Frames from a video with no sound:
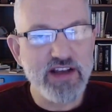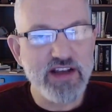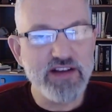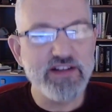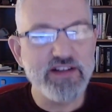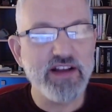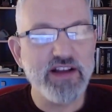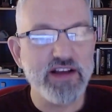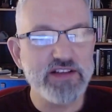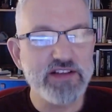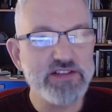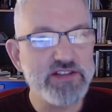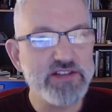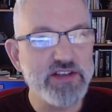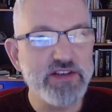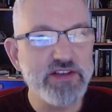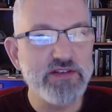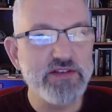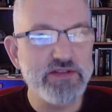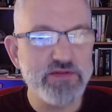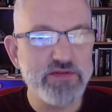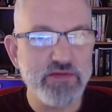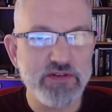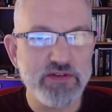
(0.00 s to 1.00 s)
kind of nice to
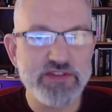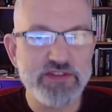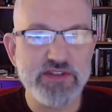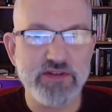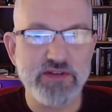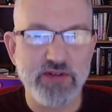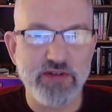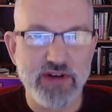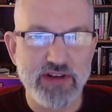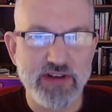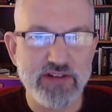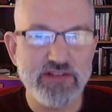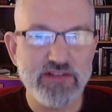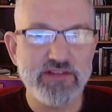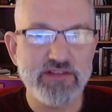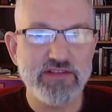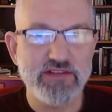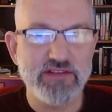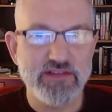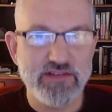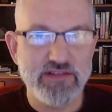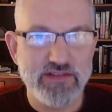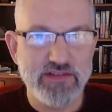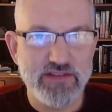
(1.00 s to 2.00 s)
use once in a while.
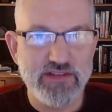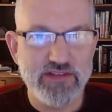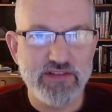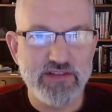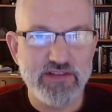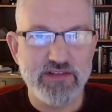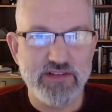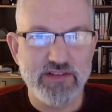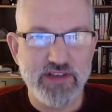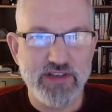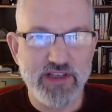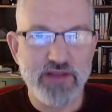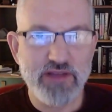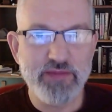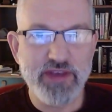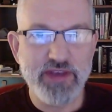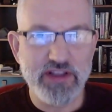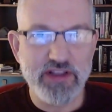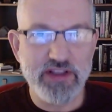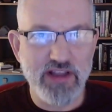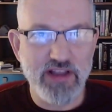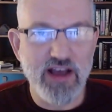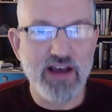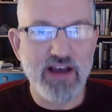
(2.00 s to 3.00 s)
It can
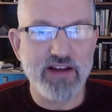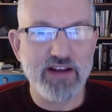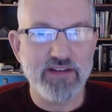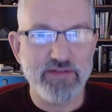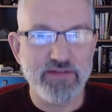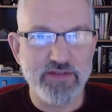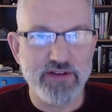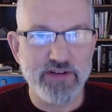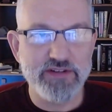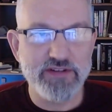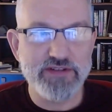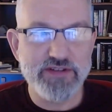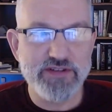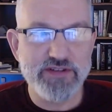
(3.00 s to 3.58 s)
be a lot if there's